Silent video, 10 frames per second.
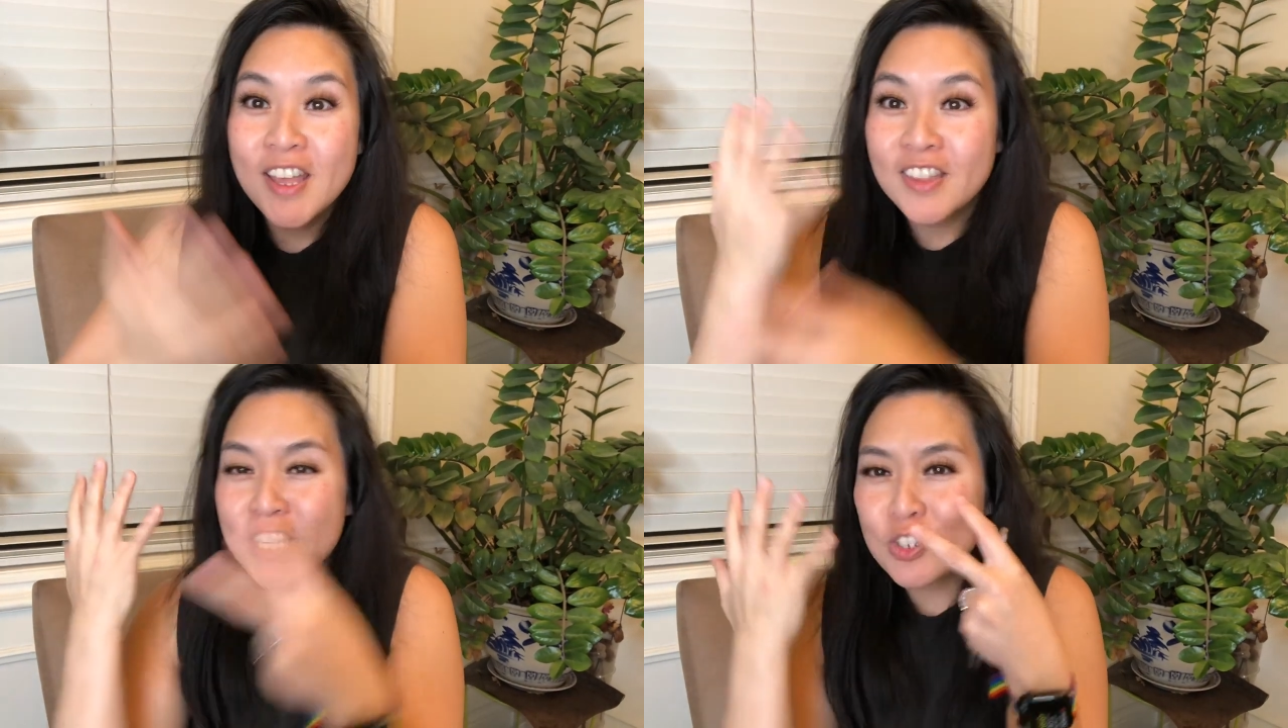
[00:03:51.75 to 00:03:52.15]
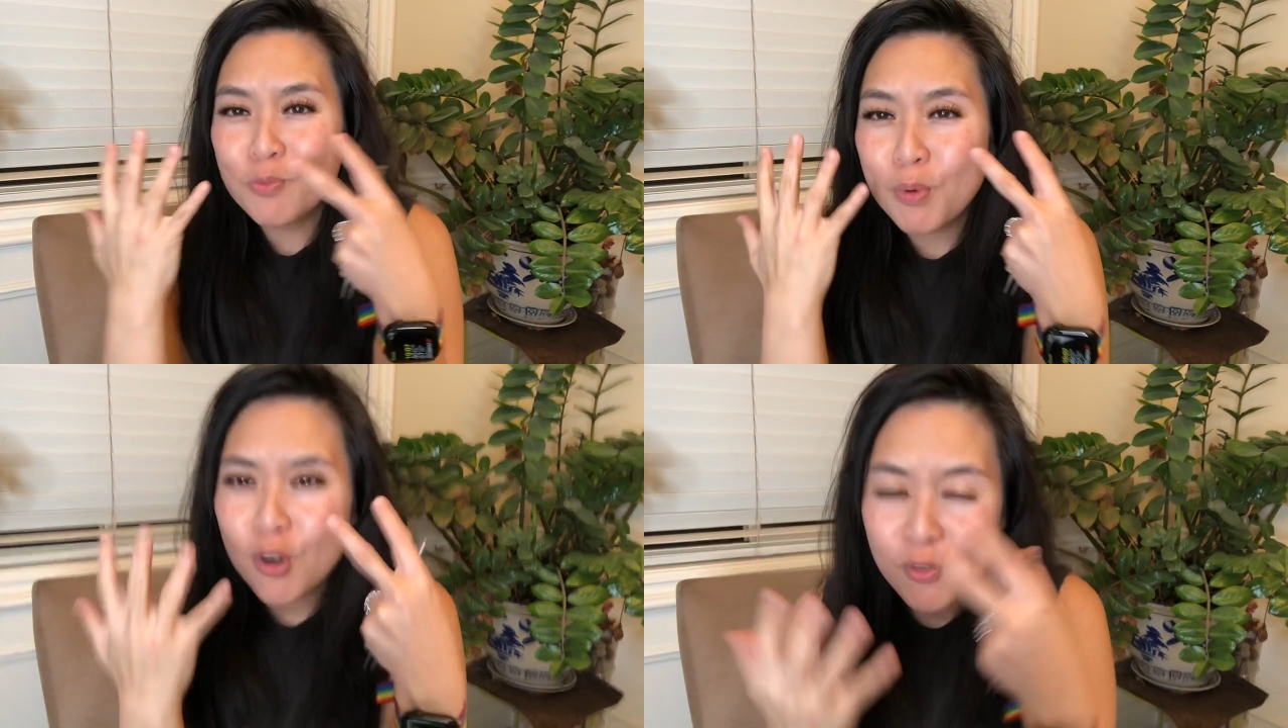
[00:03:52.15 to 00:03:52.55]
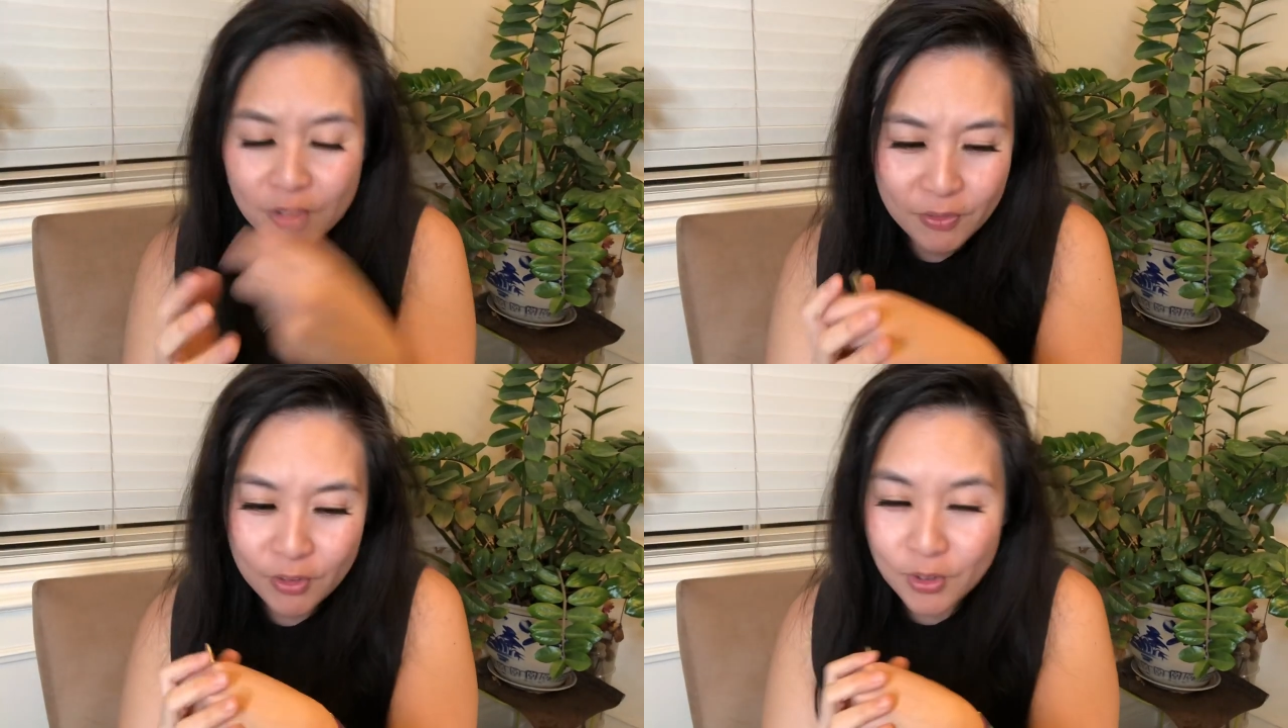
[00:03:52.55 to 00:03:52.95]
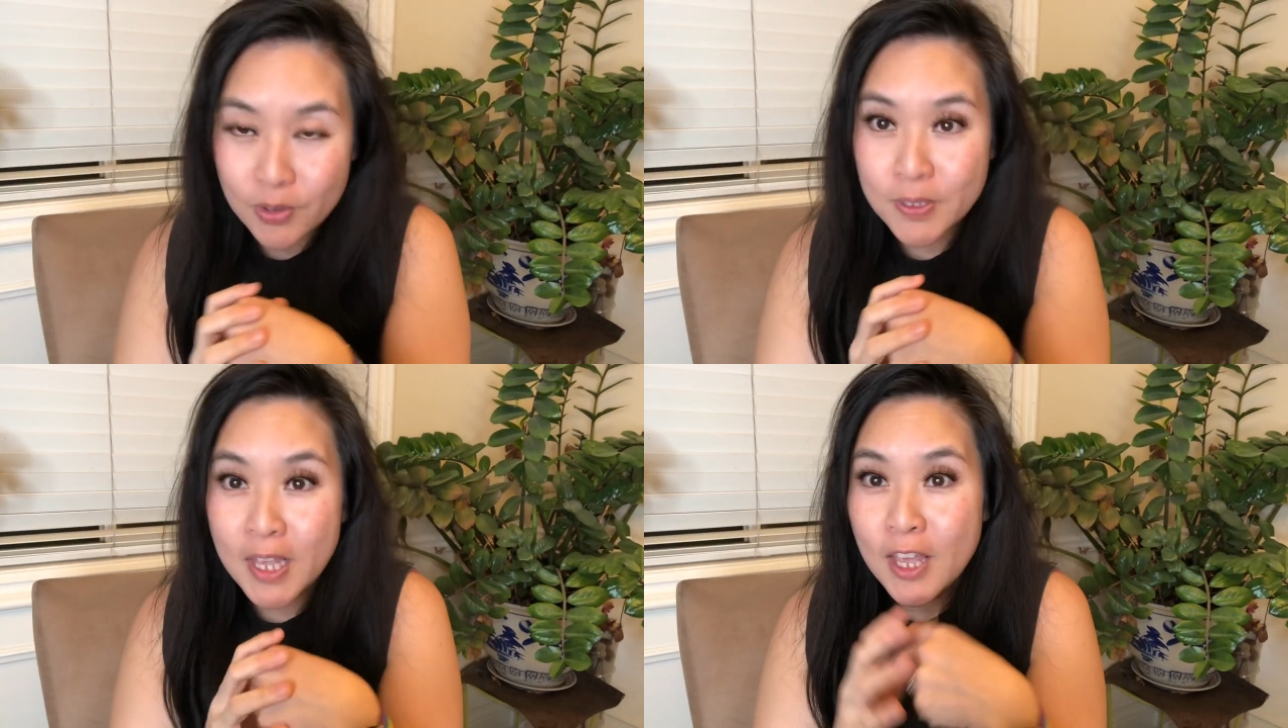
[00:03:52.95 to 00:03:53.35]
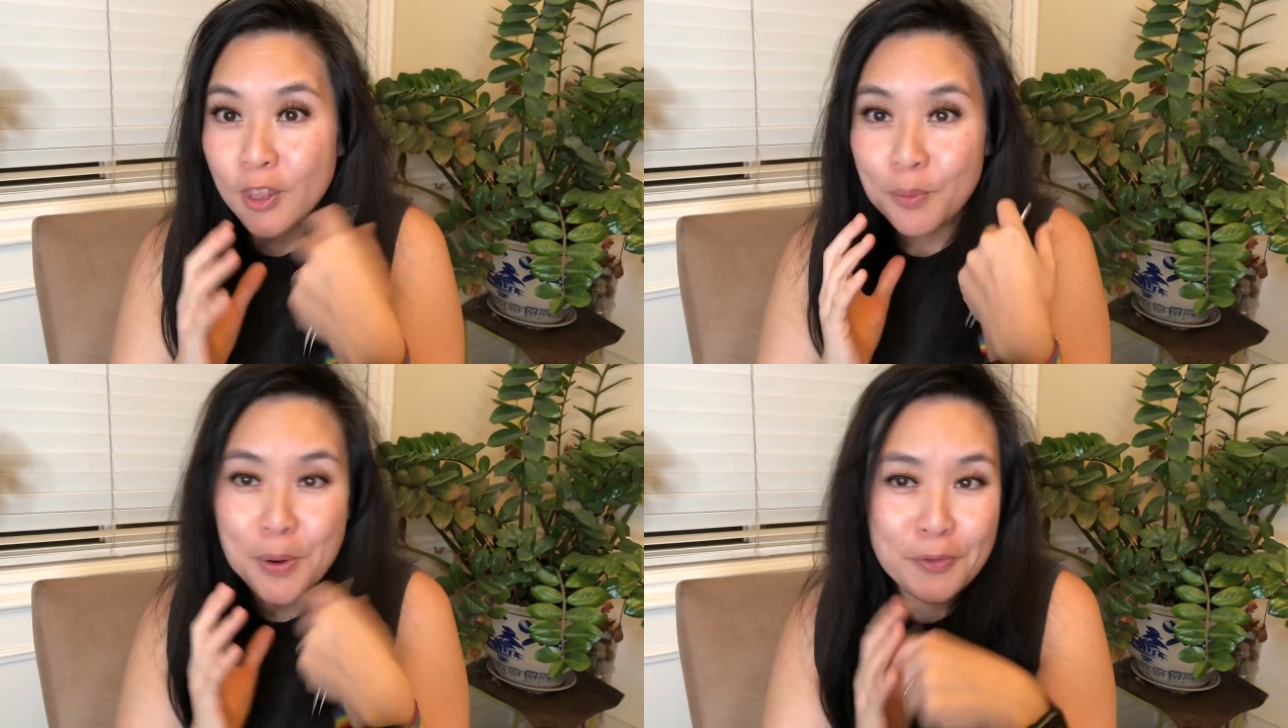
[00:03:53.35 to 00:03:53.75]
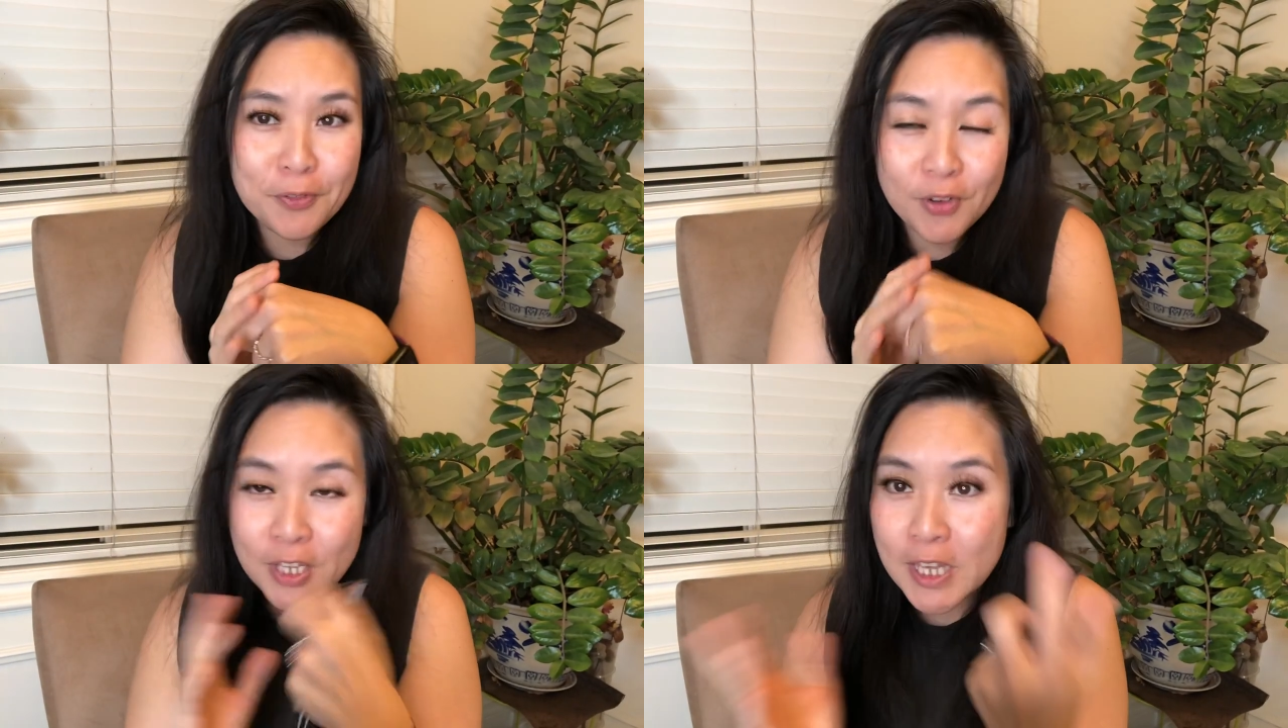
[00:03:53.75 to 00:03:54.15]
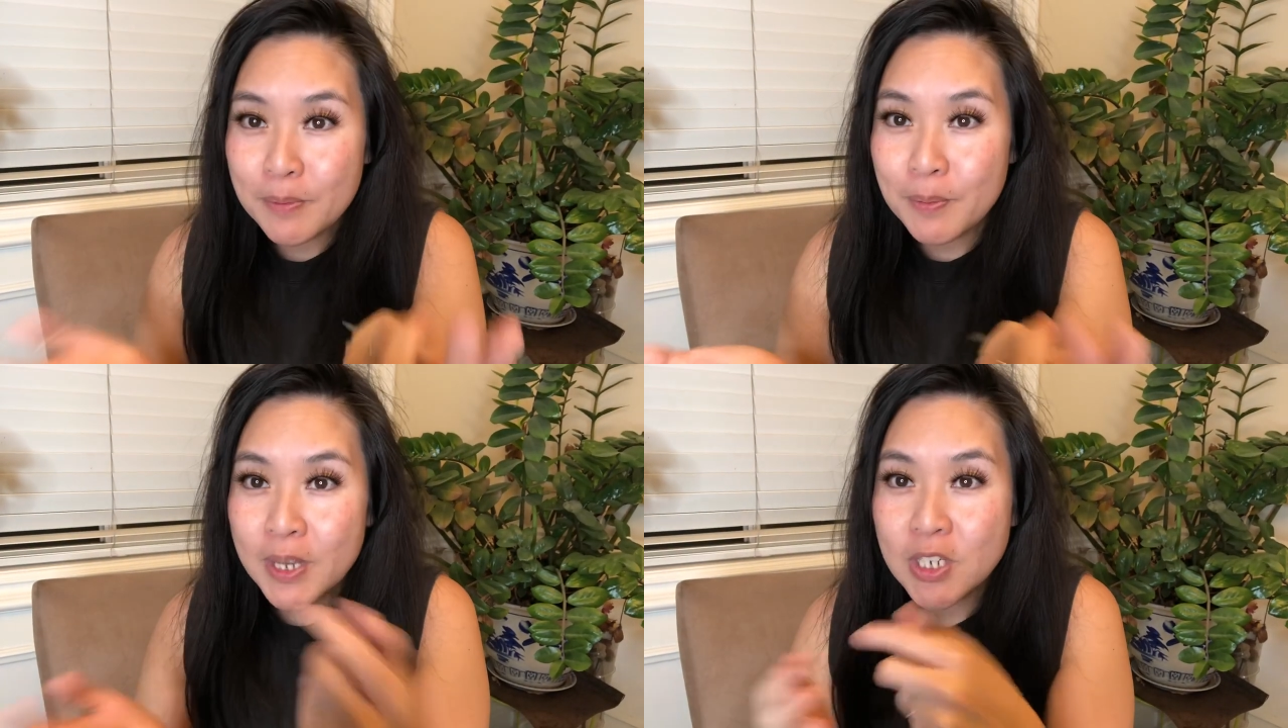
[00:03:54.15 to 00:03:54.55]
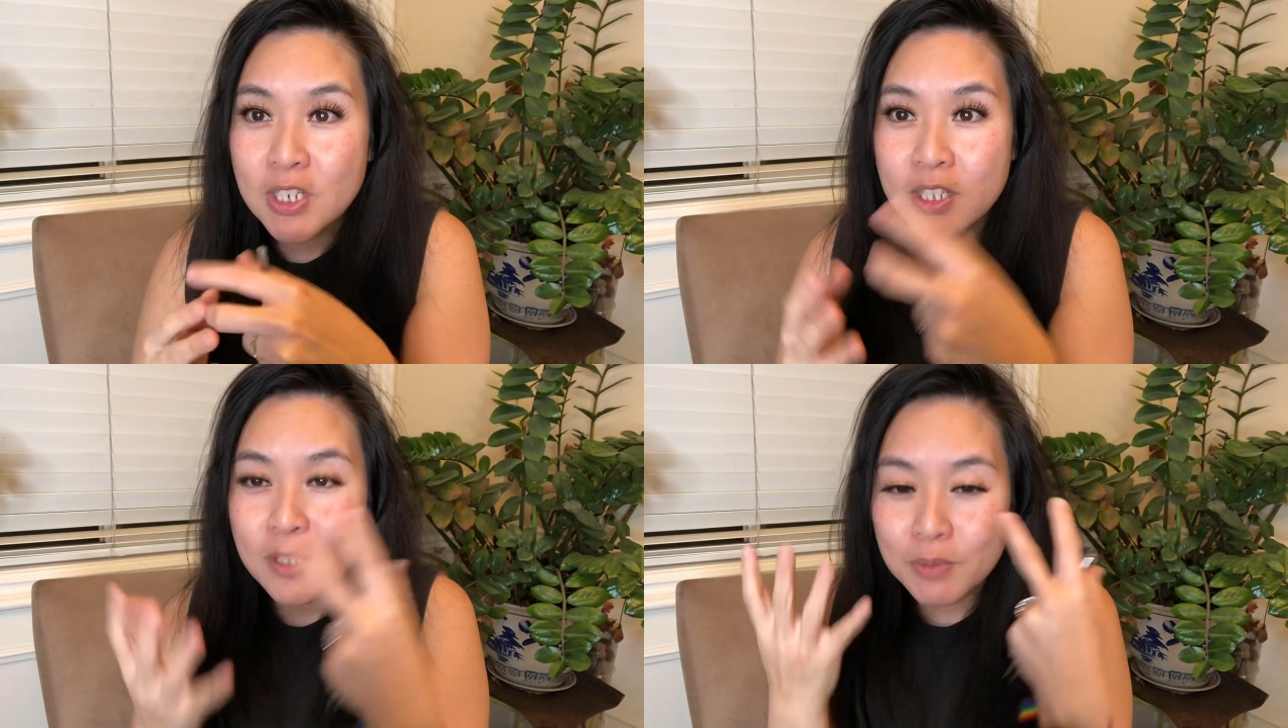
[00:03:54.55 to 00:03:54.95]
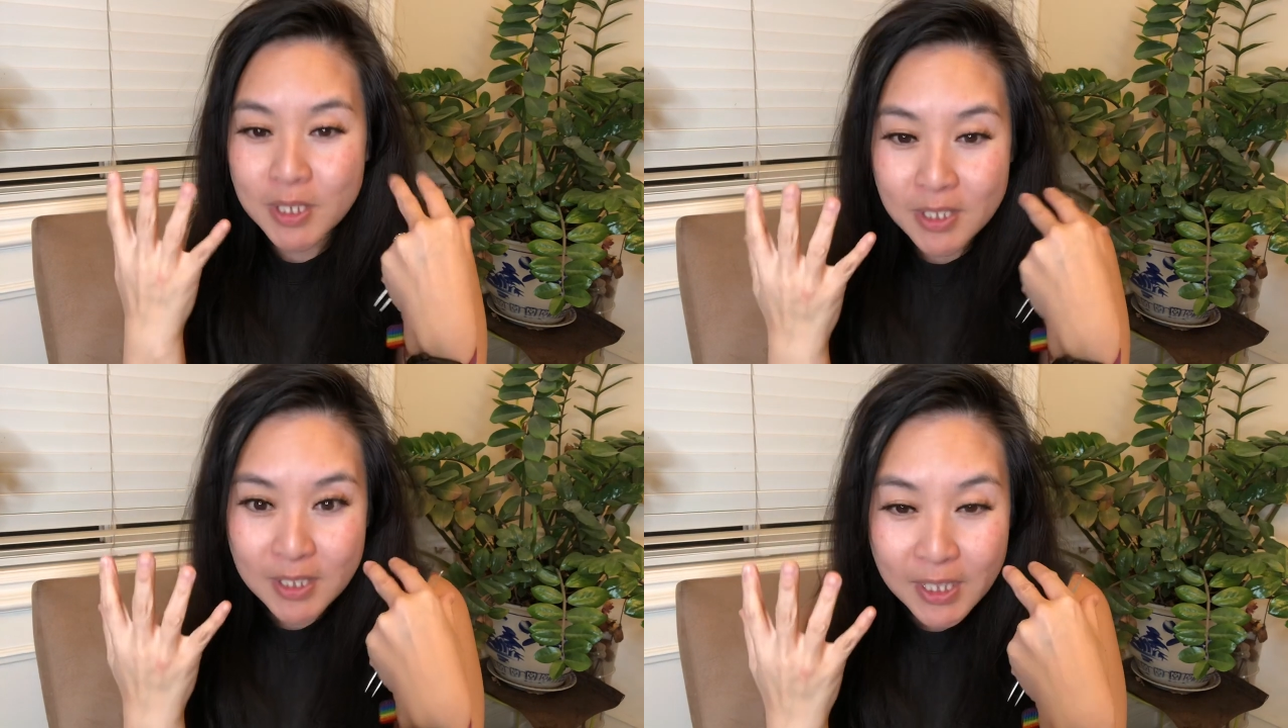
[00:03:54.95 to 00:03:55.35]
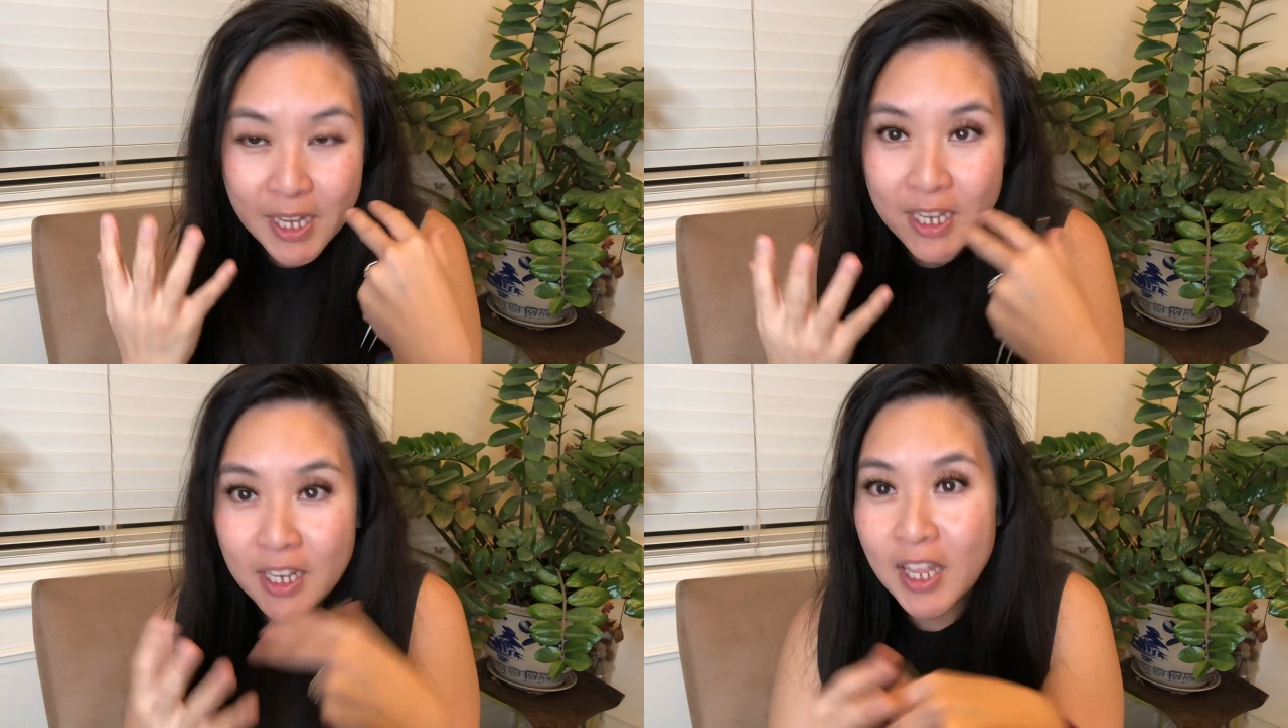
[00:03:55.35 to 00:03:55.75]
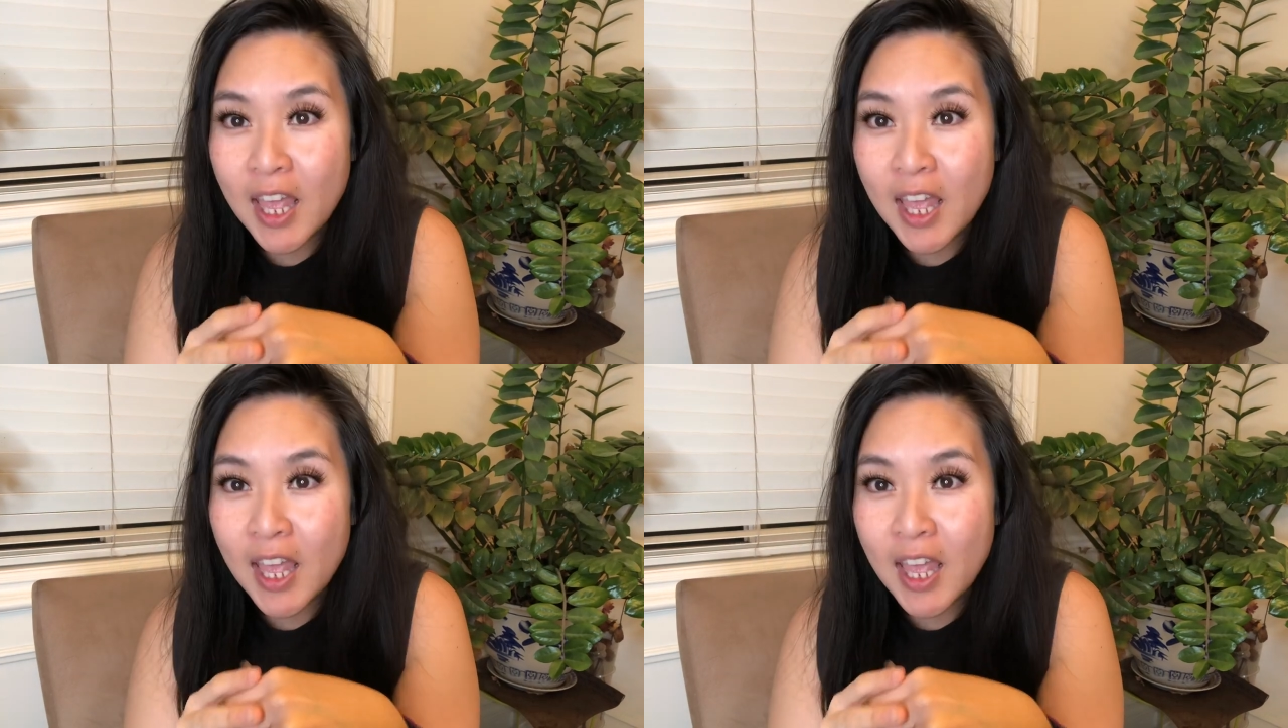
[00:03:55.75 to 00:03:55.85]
These are perfect for those. They're perfect for chemo patients because it's light